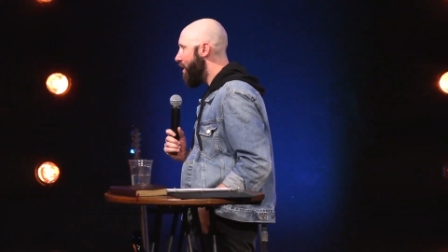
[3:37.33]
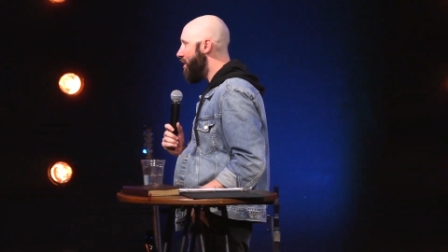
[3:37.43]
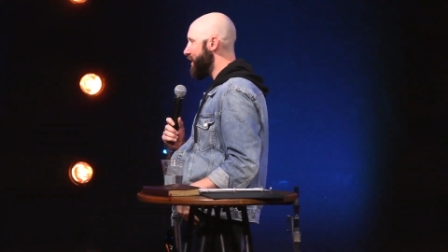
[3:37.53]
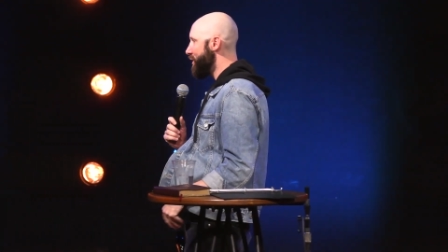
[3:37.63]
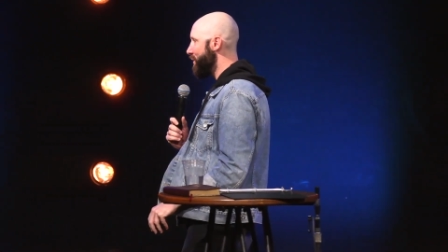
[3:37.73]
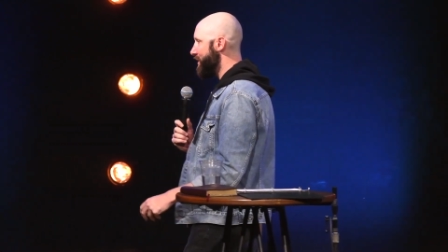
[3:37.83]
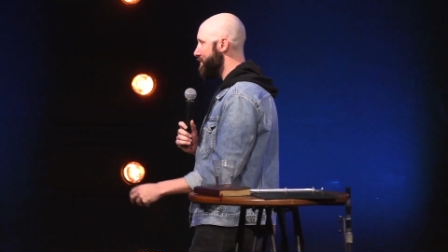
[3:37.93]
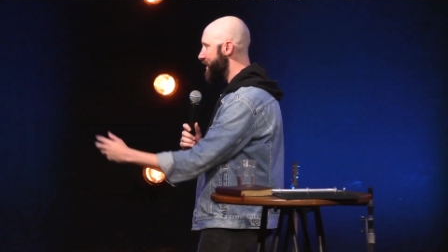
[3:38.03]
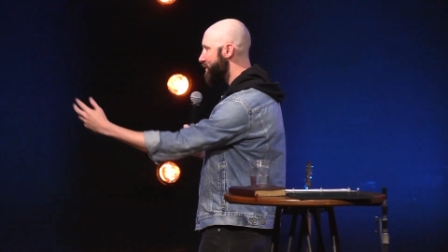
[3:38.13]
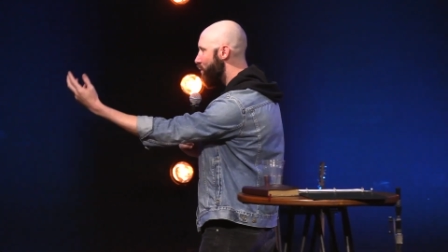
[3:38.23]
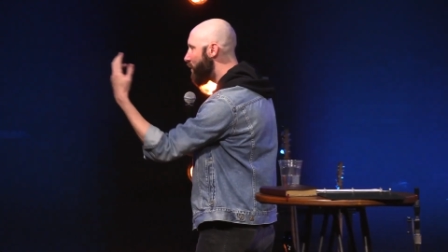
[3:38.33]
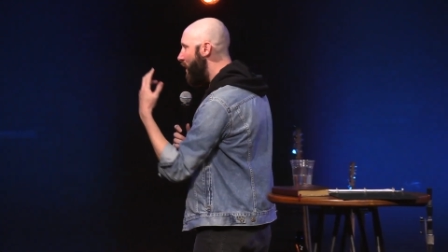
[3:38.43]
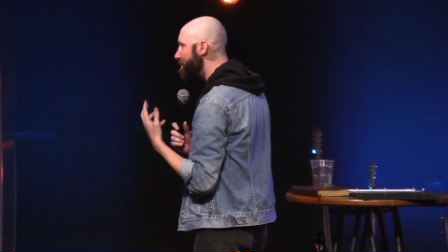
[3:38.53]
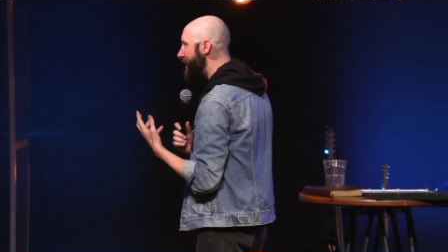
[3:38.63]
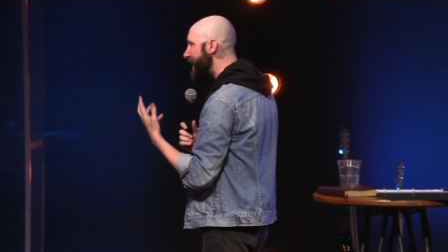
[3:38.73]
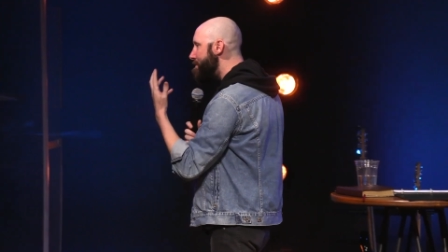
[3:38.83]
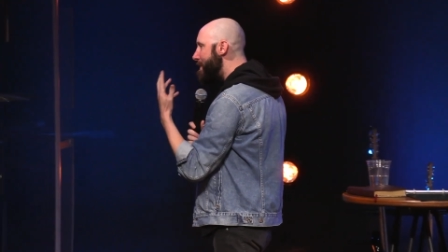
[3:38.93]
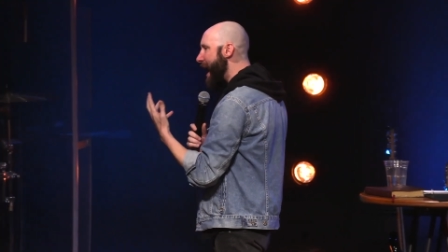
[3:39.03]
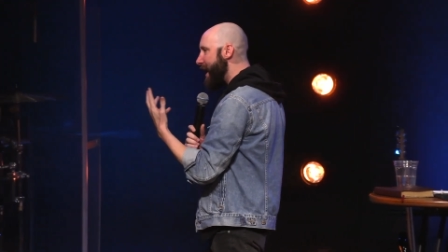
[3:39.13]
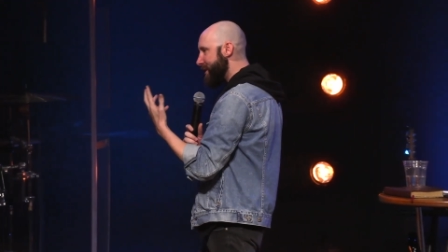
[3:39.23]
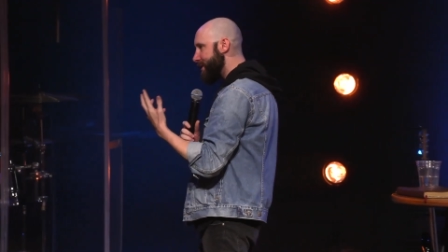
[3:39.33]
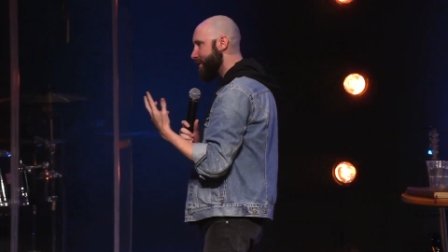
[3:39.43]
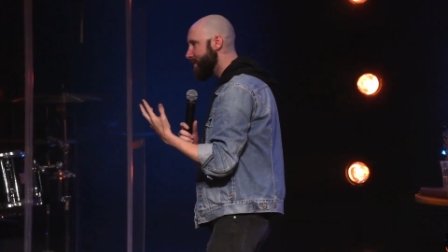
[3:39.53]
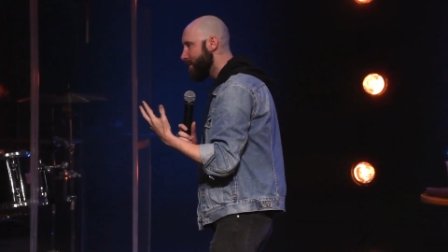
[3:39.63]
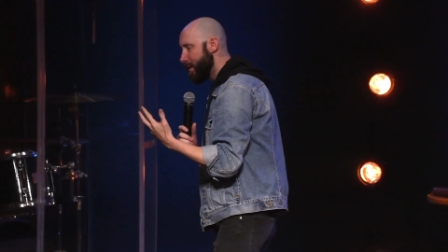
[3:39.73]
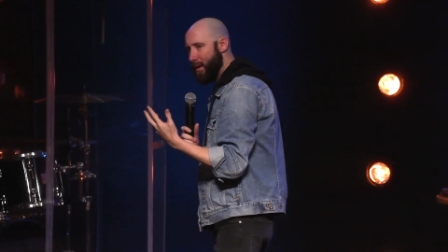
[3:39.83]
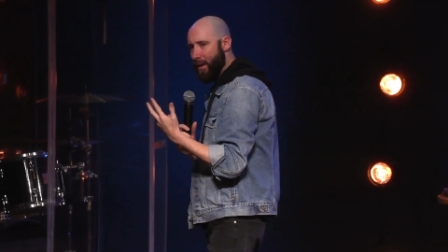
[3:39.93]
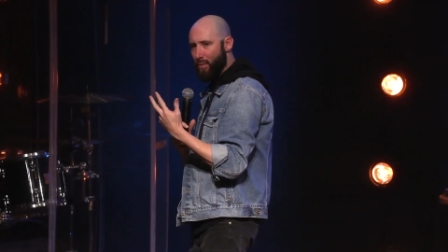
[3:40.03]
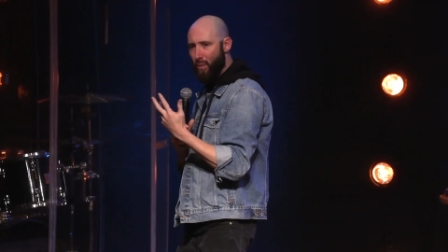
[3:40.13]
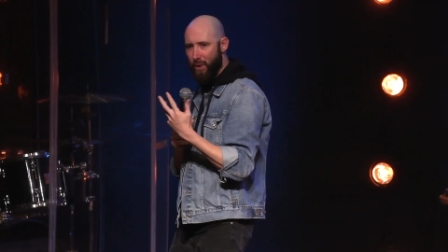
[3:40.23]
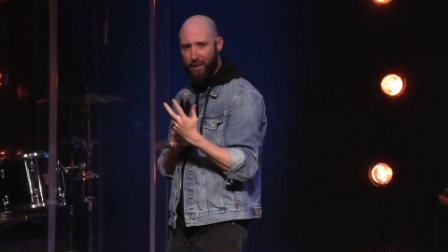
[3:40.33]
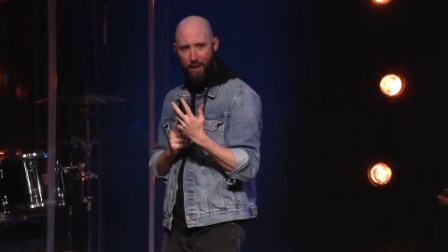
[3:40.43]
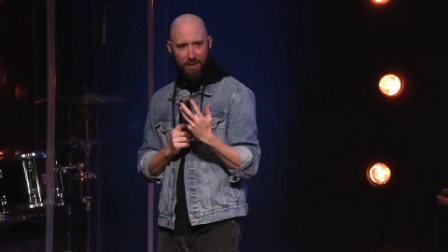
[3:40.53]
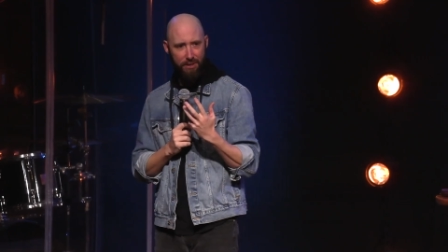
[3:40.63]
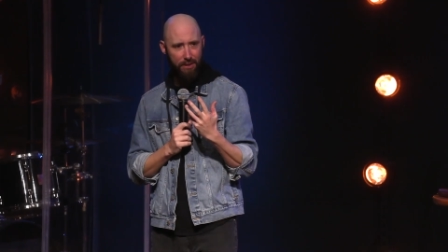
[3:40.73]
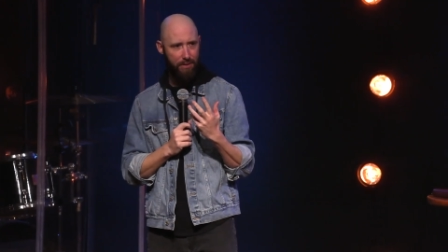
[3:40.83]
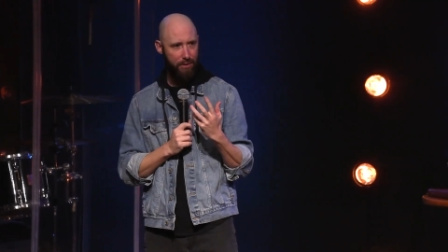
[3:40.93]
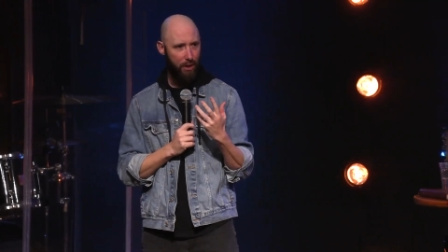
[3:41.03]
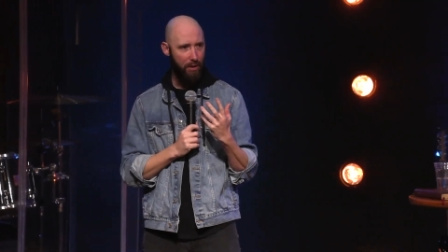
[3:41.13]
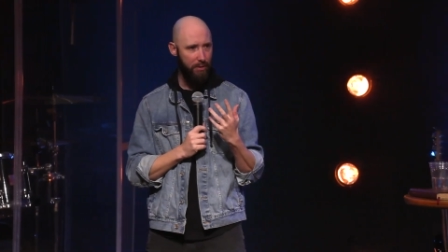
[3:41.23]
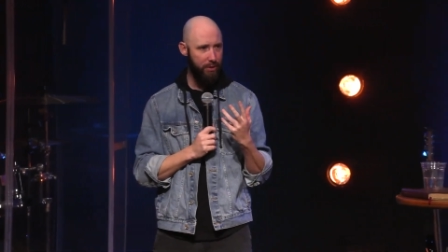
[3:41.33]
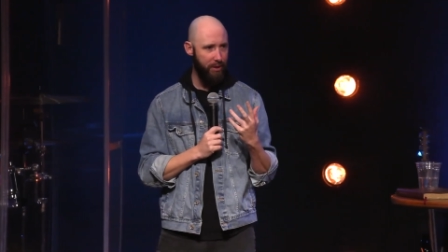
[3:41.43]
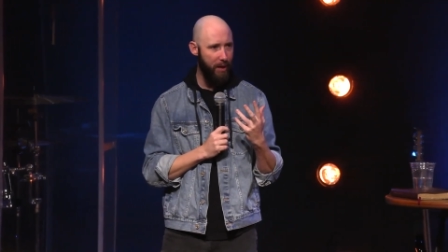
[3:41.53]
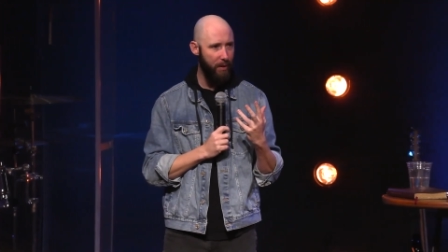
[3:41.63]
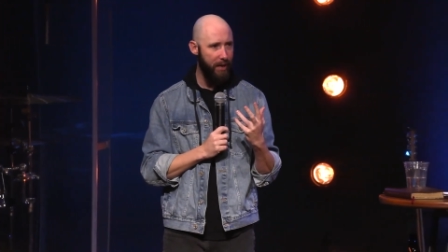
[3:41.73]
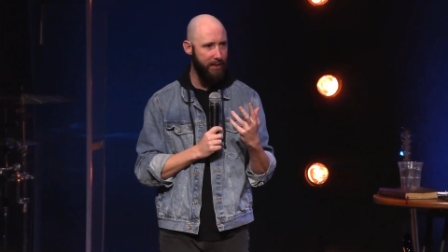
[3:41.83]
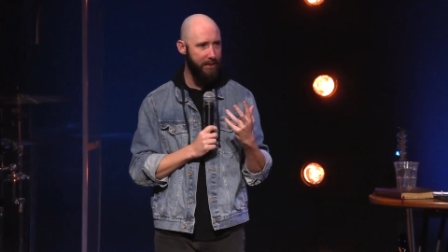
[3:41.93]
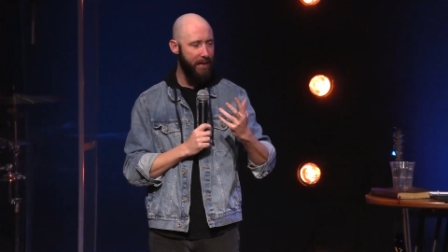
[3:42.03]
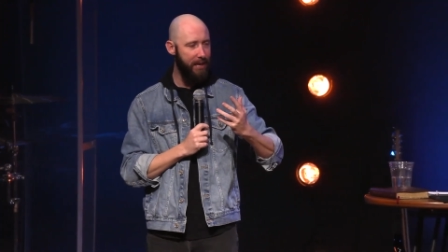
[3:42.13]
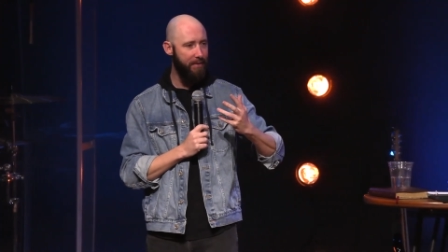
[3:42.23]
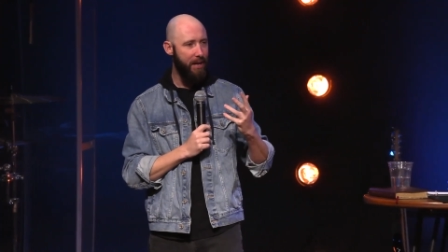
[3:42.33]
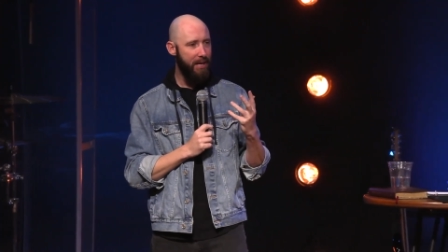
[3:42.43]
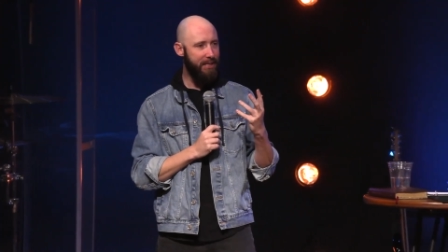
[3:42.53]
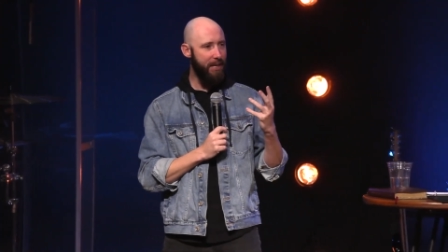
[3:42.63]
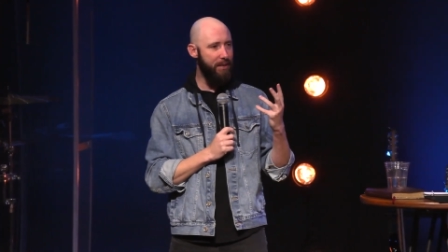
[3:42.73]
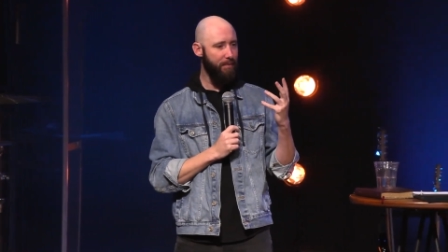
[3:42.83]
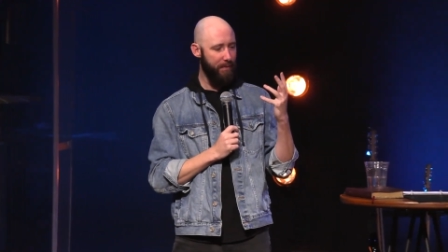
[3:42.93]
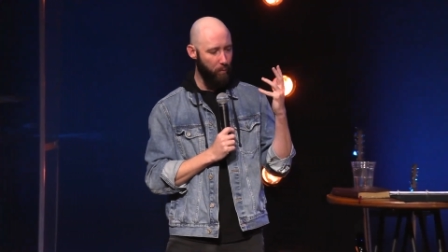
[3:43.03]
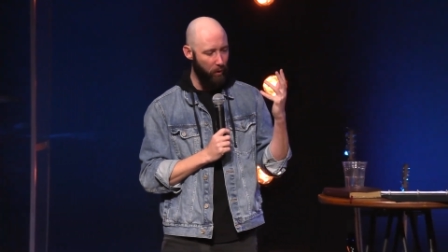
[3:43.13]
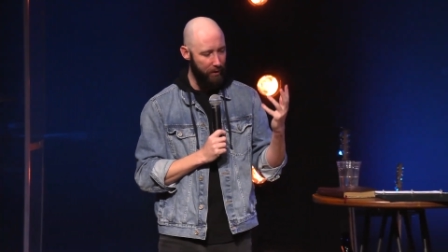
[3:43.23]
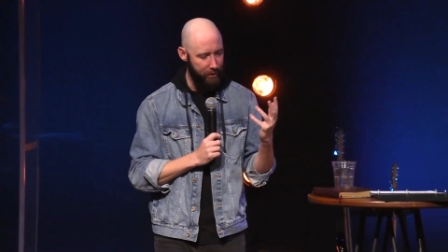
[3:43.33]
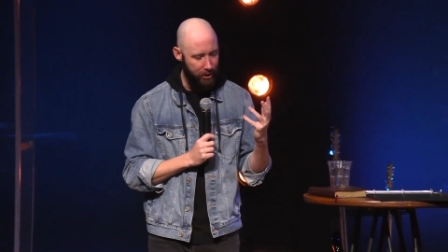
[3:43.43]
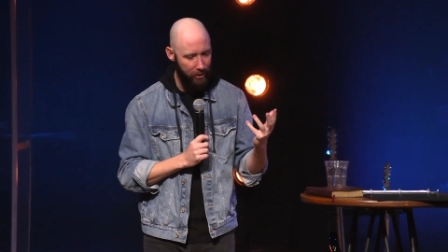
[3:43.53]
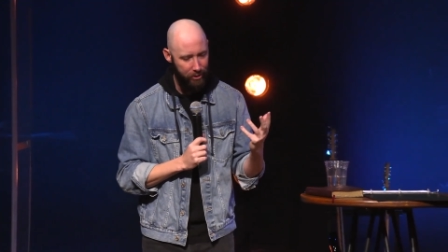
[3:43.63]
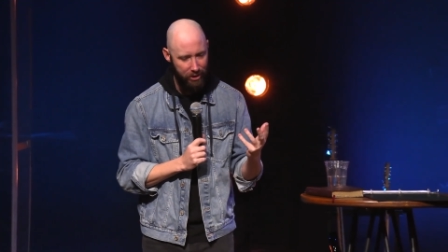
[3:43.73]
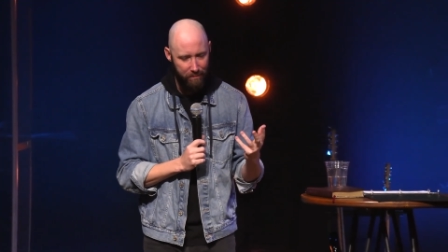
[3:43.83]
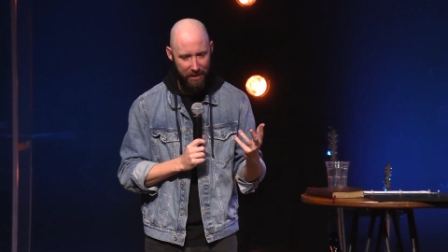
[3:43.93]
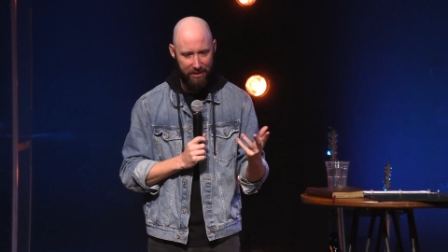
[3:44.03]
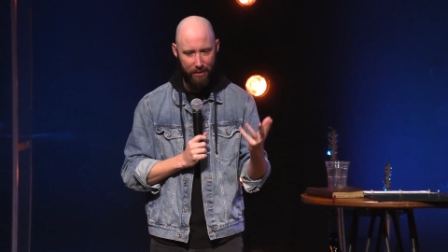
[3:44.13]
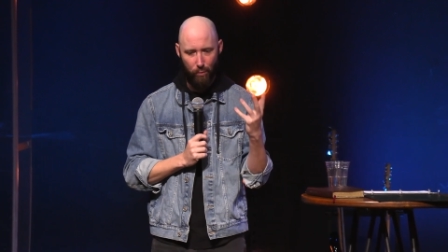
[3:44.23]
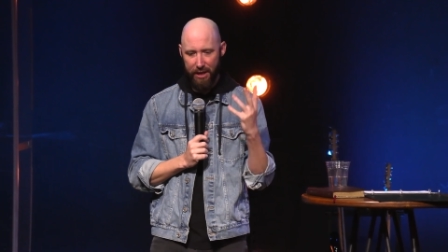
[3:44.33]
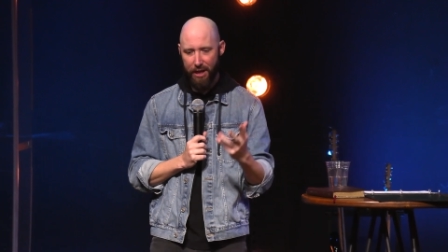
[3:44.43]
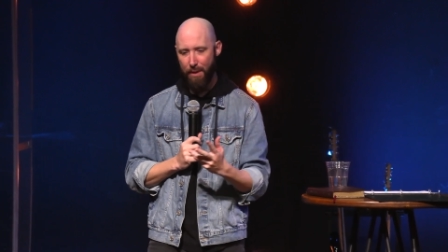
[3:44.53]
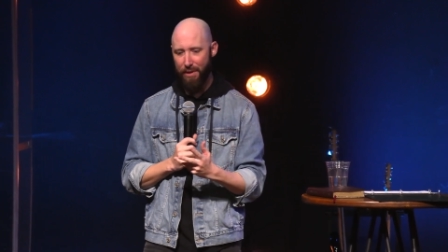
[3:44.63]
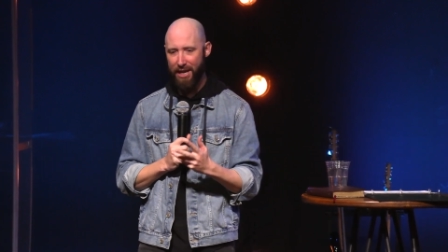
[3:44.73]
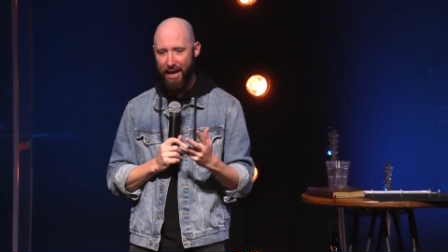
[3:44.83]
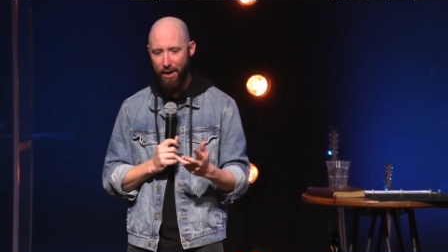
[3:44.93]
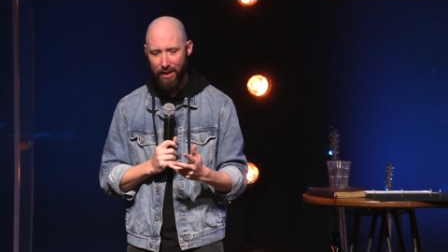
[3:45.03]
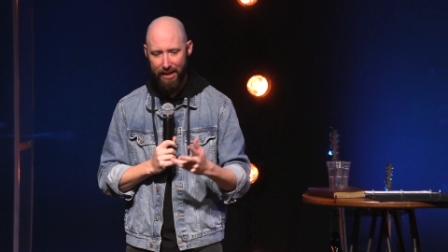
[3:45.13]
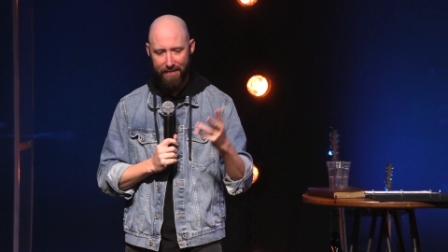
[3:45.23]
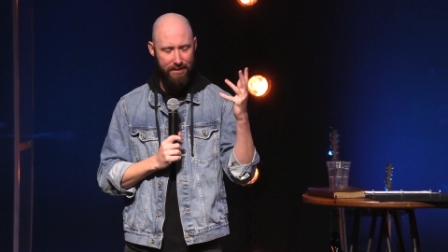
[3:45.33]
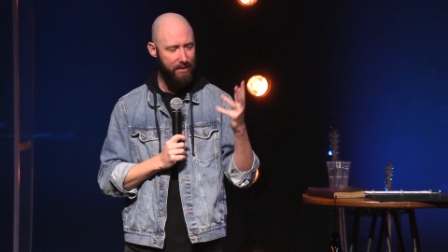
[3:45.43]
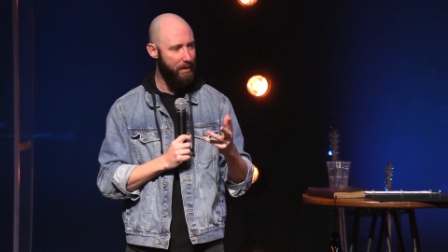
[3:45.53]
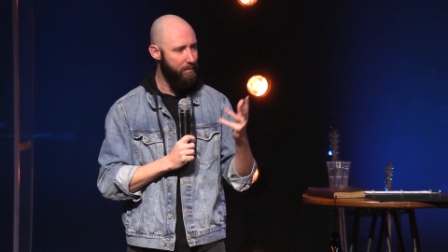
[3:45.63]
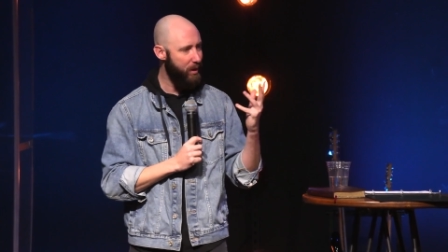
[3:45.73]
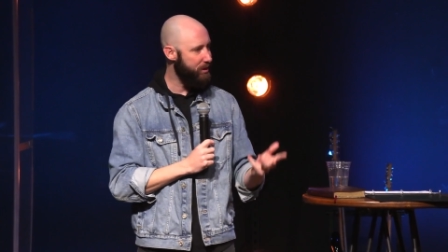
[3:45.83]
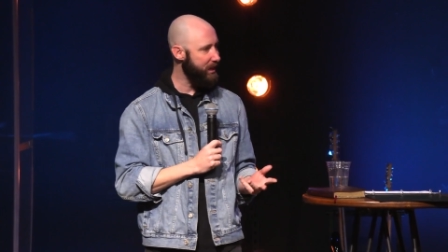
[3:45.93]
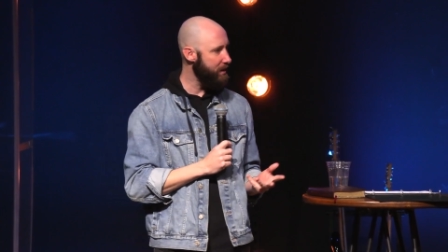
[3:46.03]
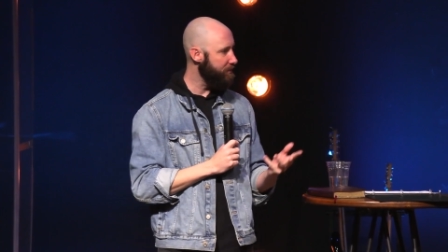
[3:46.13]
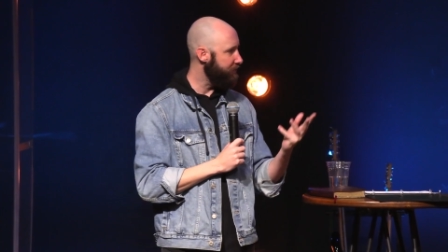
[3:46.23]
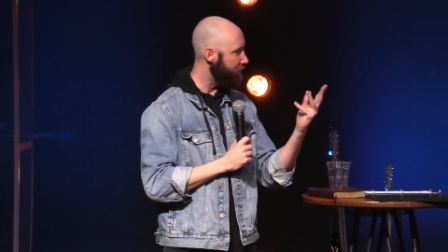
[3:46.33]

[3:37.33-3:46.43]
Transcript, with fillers: honest with themselves. We wear many masks when we come into the church. You know, instead of, see, where the church has missed it, we come in here like this is a museum for